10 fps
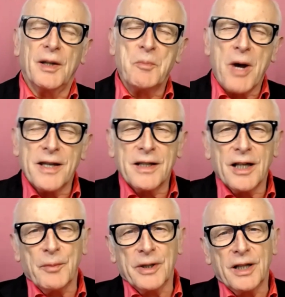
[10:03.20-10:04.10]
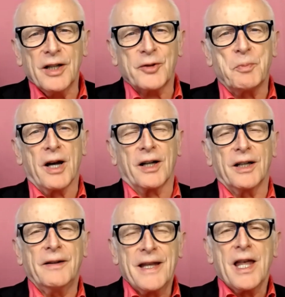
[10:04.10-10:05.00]
by Hermann
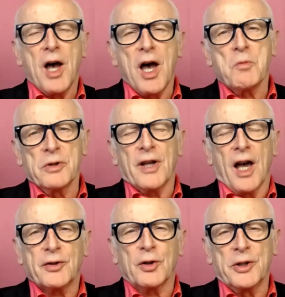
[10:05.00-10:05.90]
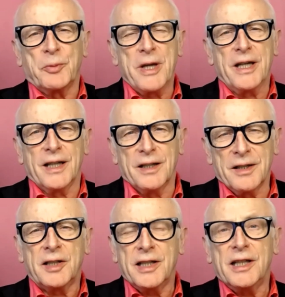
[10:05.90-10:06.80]
Hertzberger has always been
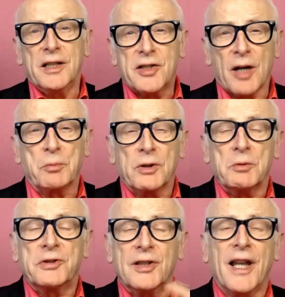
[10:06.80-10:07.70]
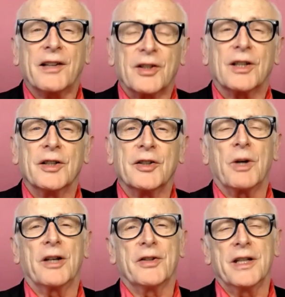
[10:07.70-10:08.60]
in DEW's lexicon as
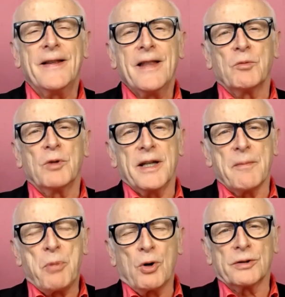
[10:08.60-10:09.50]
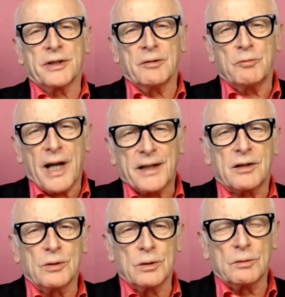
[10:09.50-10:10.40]
one of the really important and
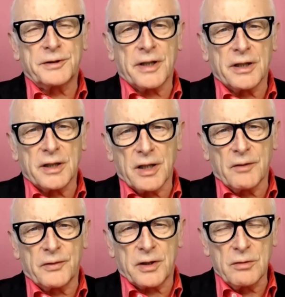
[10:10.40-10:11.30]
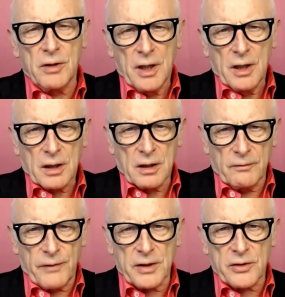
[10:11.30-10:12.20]
radical alternatives to
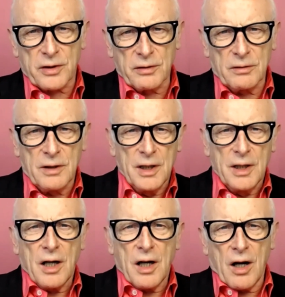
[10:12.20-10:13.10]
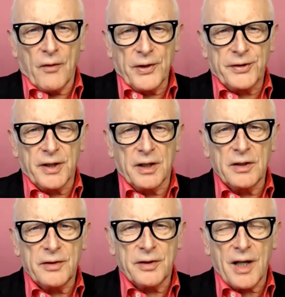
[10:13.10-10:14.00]
conventional
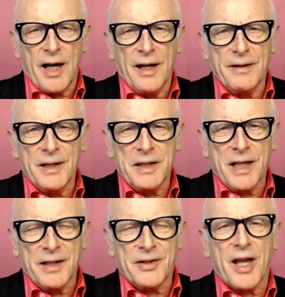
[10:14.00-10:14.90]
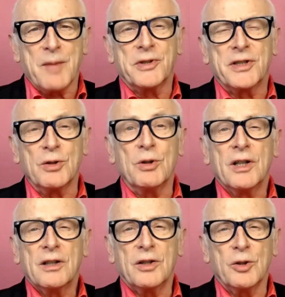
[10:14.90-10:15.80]
offices. It's aimed to
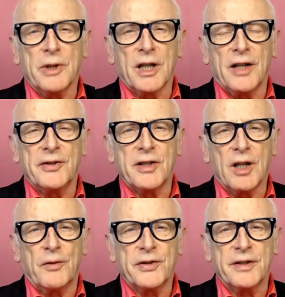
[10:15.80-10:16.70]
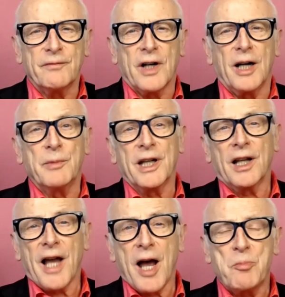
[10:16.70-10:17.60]
humanize the office environment,
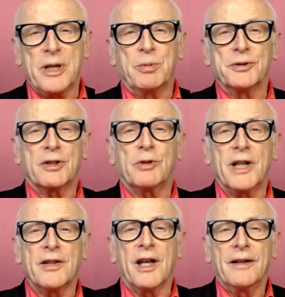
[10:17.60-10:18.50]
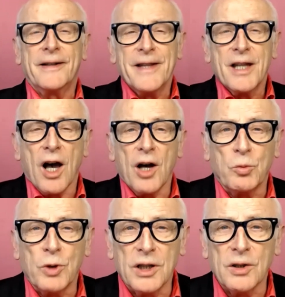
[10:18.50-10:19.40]
allow people to create their
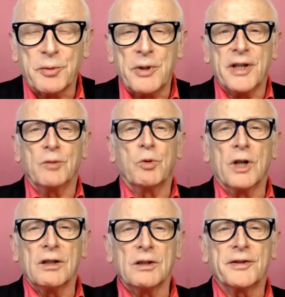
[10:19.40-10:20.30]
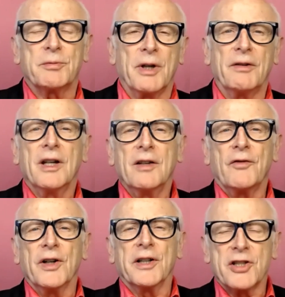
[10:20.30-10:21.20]
own worlds within worlds, with
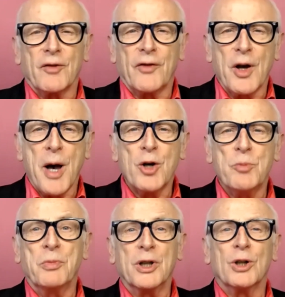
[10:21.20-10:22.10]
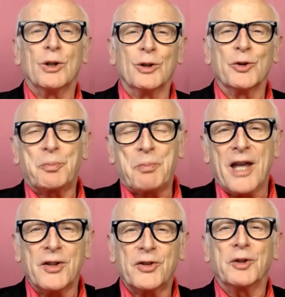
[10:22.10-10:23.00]
furniture for a home, murals,
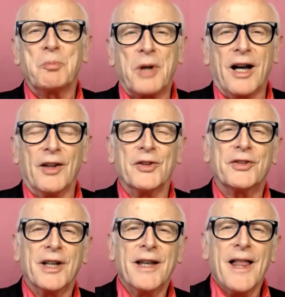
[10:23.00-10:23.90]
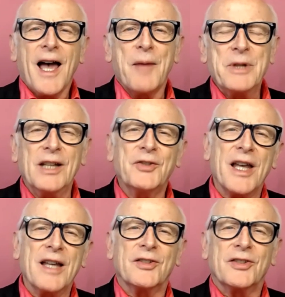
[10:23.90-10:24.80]
pets and plants. I mean, is
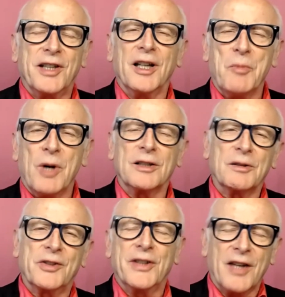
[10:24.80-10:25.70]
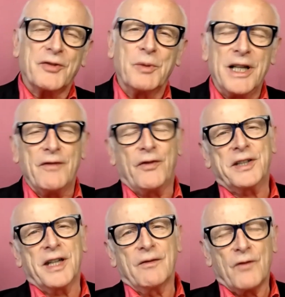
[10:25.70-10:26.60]
that still a model? Because it doesn't really
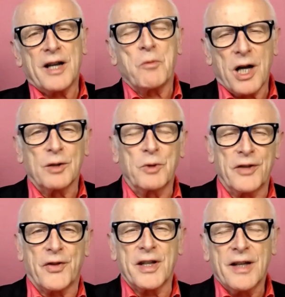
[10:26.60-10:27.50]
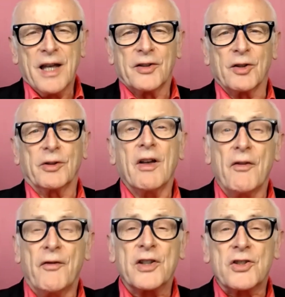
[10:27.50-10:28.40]
fit in very well with the sort of
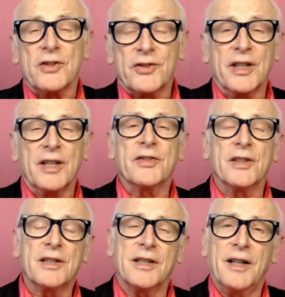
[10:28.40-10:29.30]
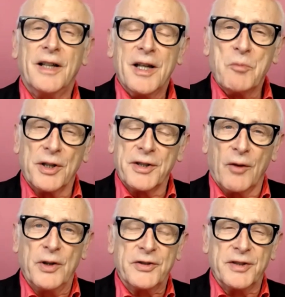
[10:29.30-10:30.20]
efficiencies that modern
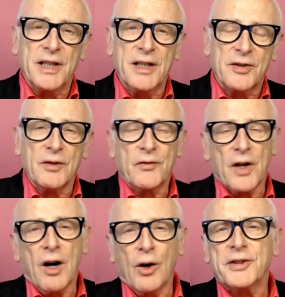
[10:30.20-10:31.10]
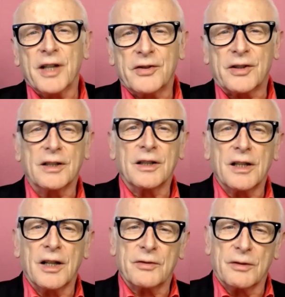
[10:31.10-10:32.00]
office needs of hot desking and
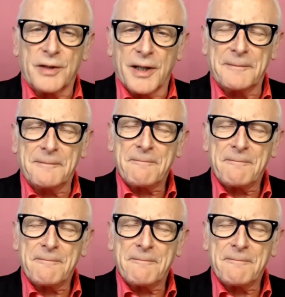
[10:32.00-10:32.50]
that sort of thing.